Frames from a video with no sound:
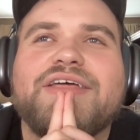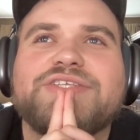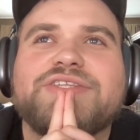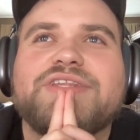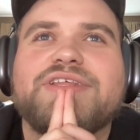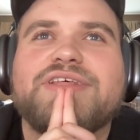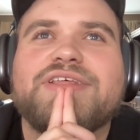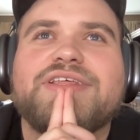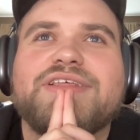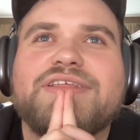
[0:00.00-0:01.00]
the next person?
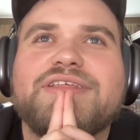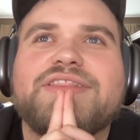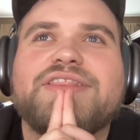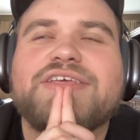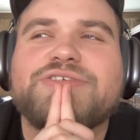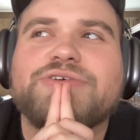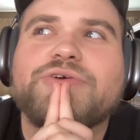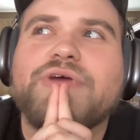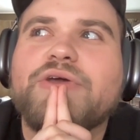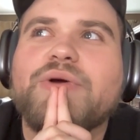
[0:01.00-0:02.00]
That's a
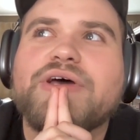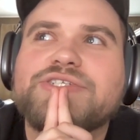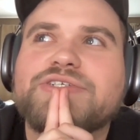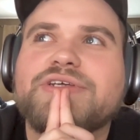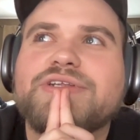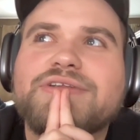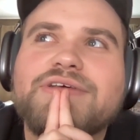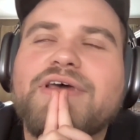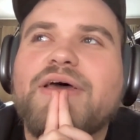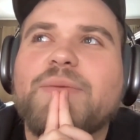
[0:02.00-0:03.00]
great question.
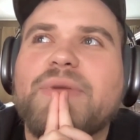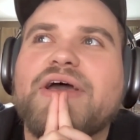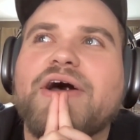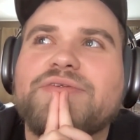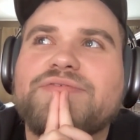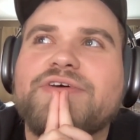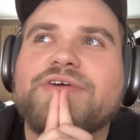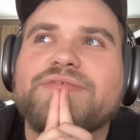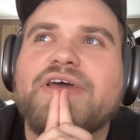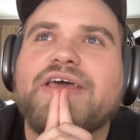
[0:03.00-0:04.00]
My
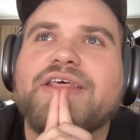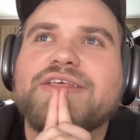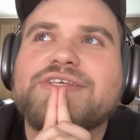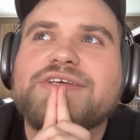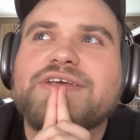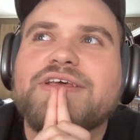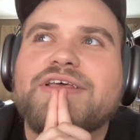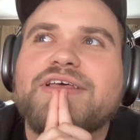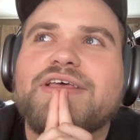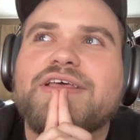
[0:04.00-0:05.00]
unfair advantage,
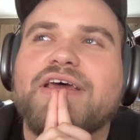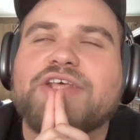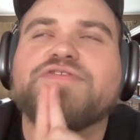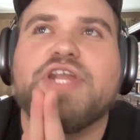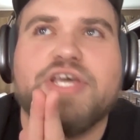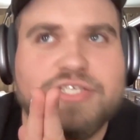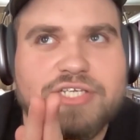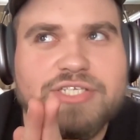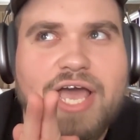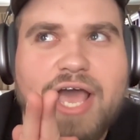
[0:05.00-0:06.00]
and it's funny because
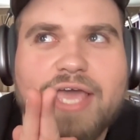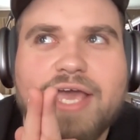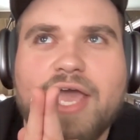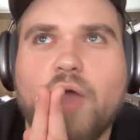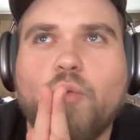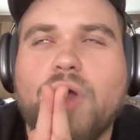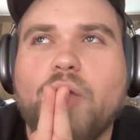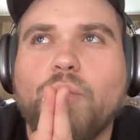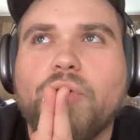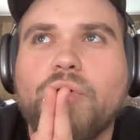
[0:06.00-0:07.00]
I
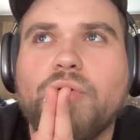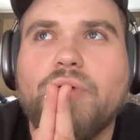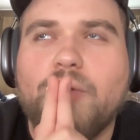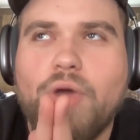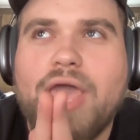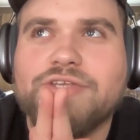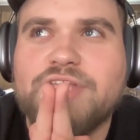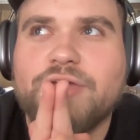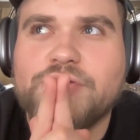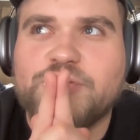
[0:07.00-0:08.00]
will
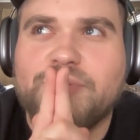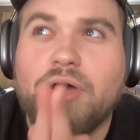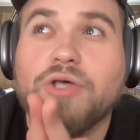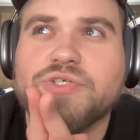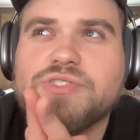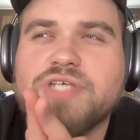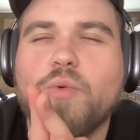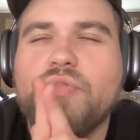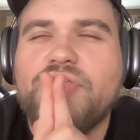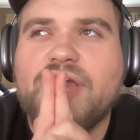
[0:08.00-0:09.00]
answer that question, but I also
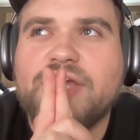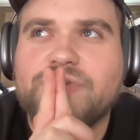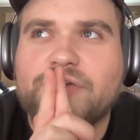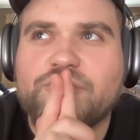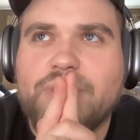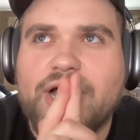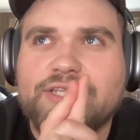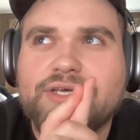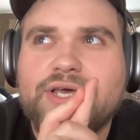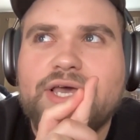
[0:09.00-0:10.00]
say one thing I try to
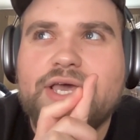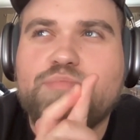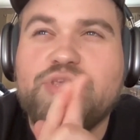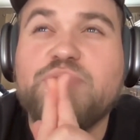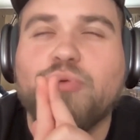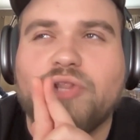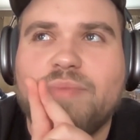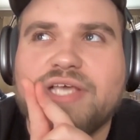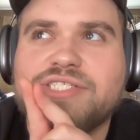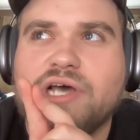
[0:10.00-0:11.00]
remind people
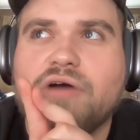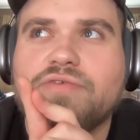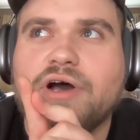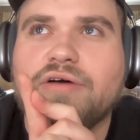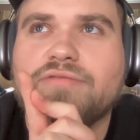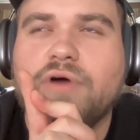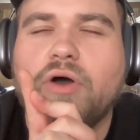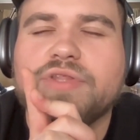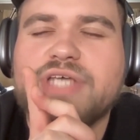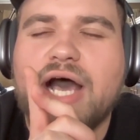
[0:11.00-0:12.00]
and myself of
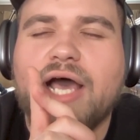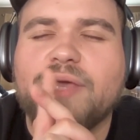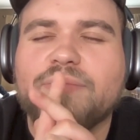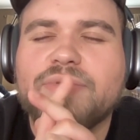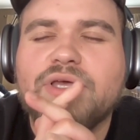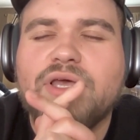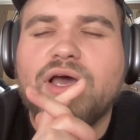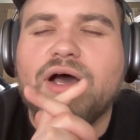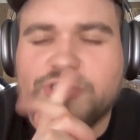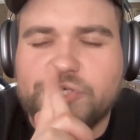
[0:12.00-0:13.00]
all the time,
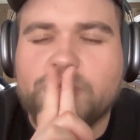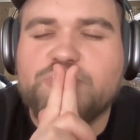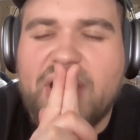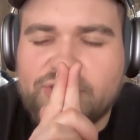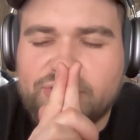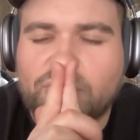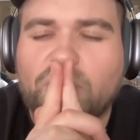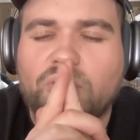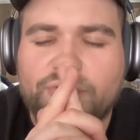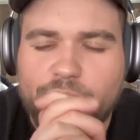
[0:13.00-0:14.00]
which goes back to the
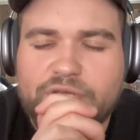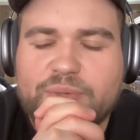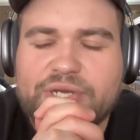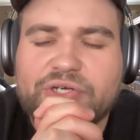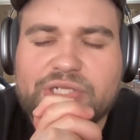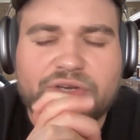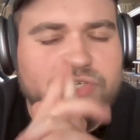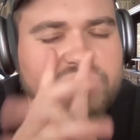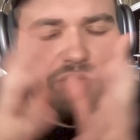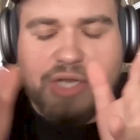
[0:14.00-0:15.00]
whole thing we talked about
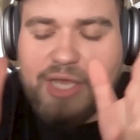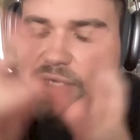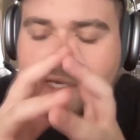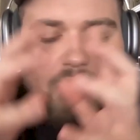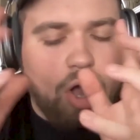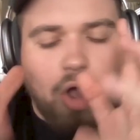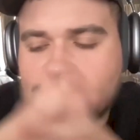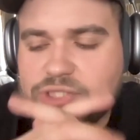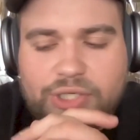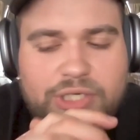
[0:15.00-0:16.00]
earlier of just sort of like
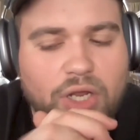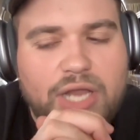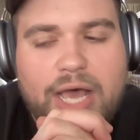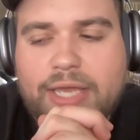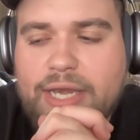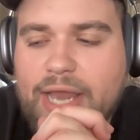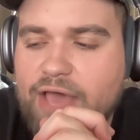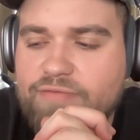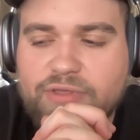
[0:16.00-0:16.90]
always looking online and